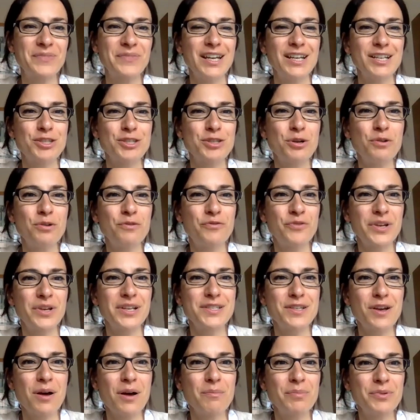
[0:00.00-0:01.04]
So, for
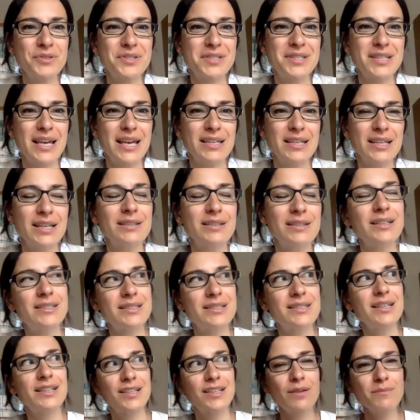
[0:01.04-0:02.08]
example, saying
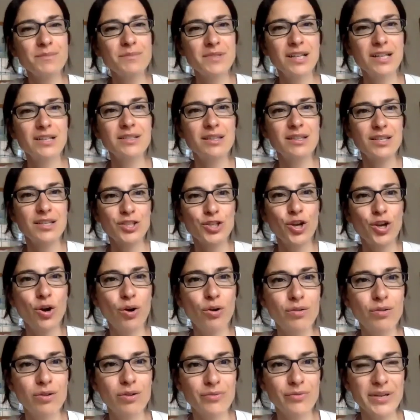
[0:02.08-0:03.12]
it comes under this
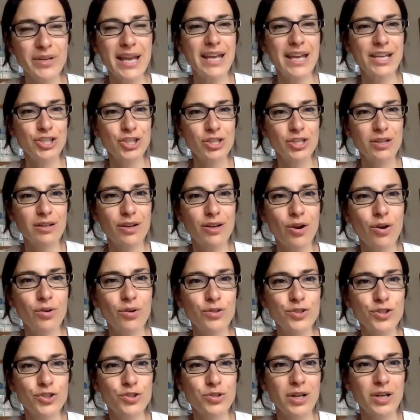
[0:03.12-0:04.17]
co-creation and
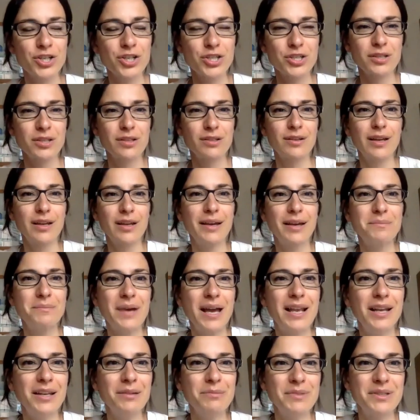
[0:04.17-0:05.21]
co-construction
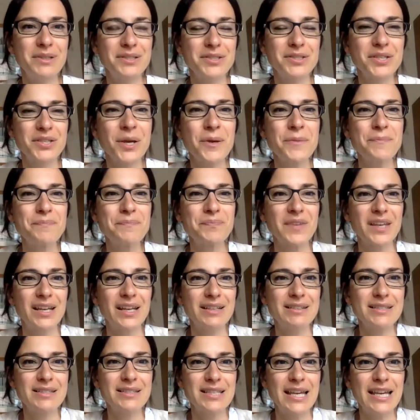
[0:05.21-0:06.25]
element,
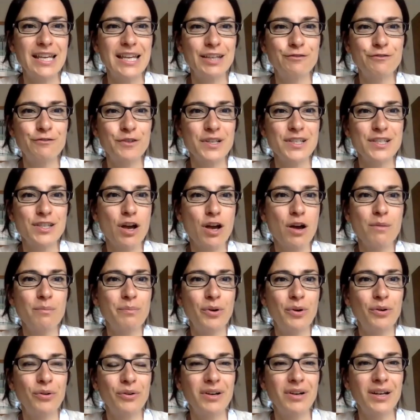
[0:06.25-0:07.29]
and saying, for
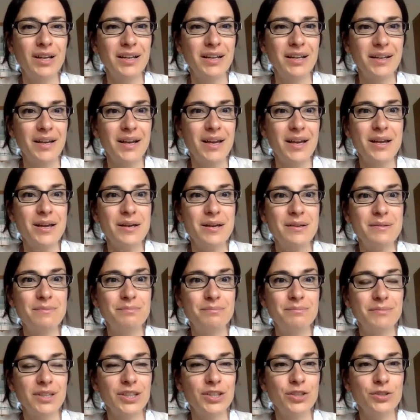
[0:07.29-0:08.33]
example,
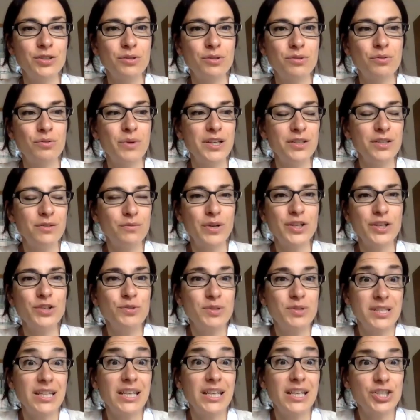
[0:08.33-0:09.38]
you know, when you
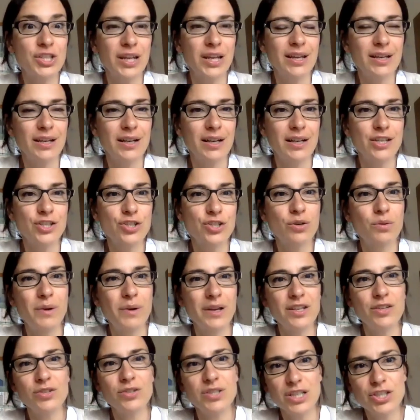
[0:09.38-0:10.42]
teach English or when
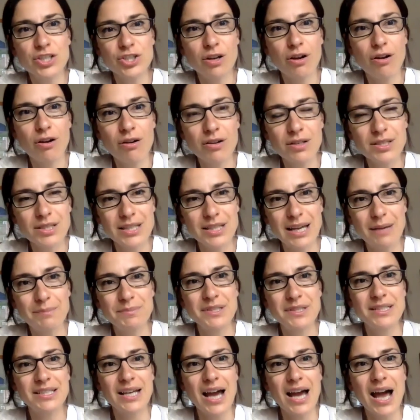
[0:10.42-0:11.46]
you teach a
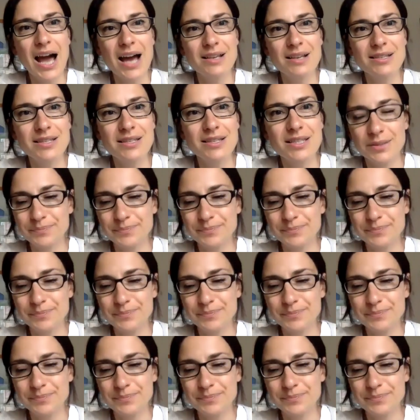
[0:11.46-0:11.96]
concept, to ask,